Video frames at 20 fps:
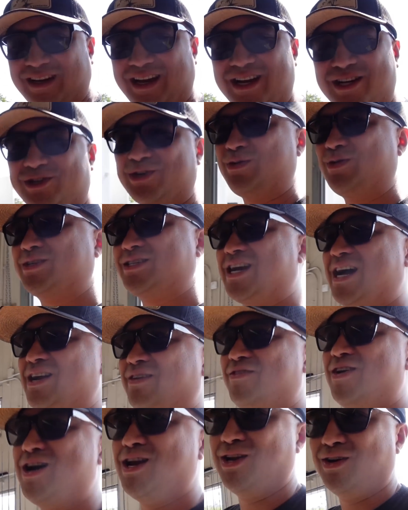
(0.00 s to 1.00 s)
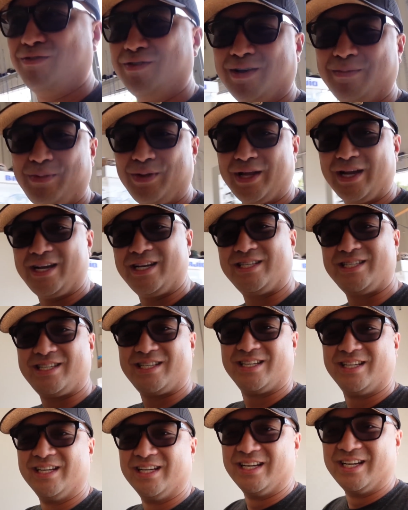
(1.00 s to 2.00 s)
Intro was kind of all over the
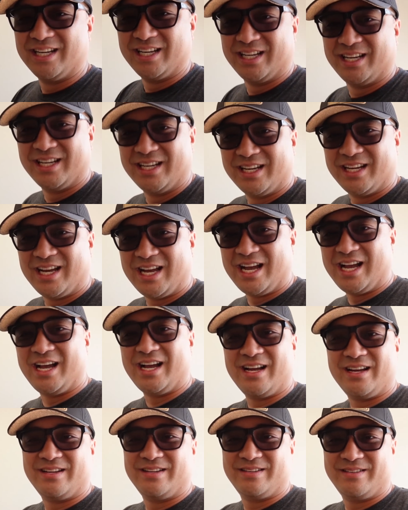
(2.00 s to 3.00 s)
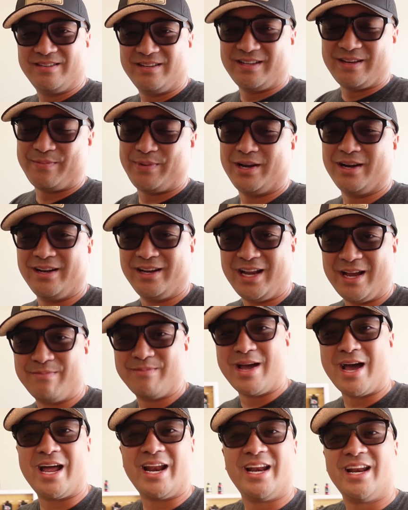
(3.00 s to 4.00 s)
place. Apparently, I'm
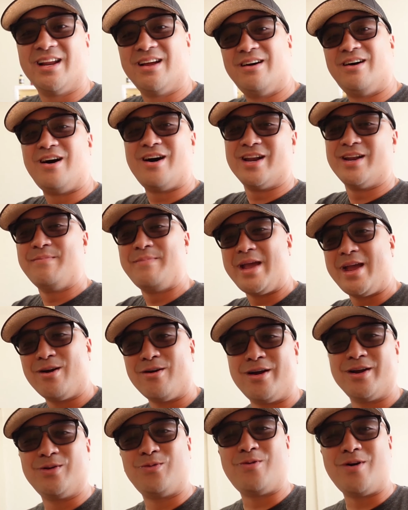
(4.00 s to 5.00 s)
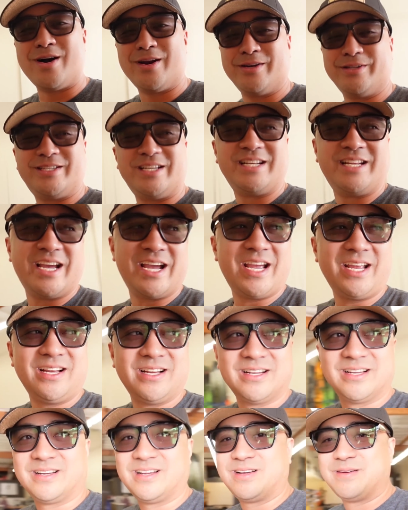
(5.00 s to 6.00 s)
not on the bay or on the water today.
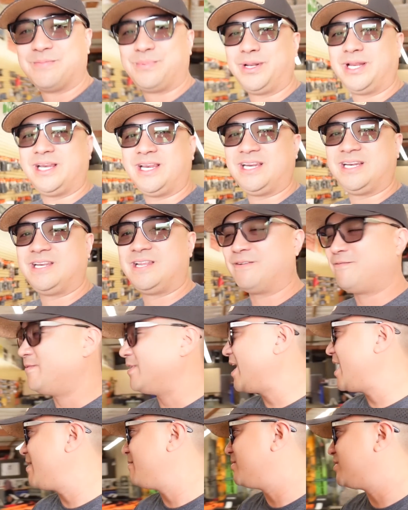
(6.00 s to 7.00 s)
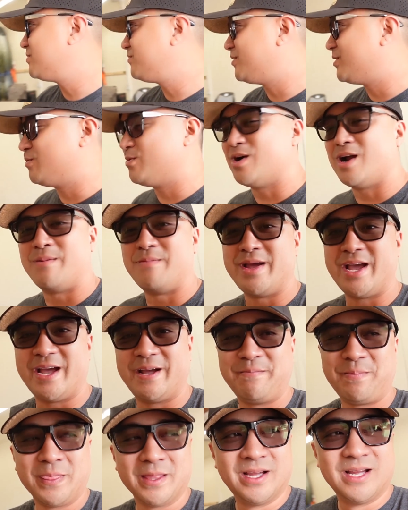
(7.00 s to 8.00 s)
Completely different atmosphere where I'm at.
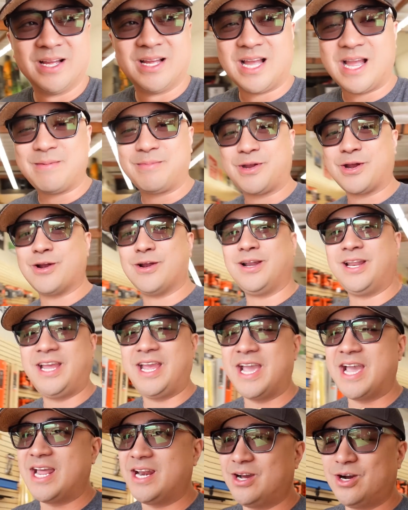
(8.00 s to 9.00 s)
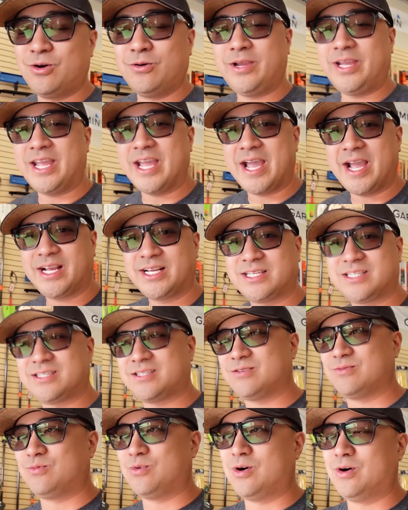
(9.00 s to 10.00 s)
I'm currently at
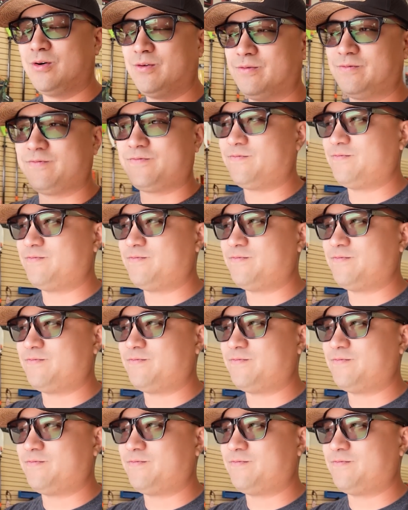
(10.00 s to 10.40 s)
OEX. Well,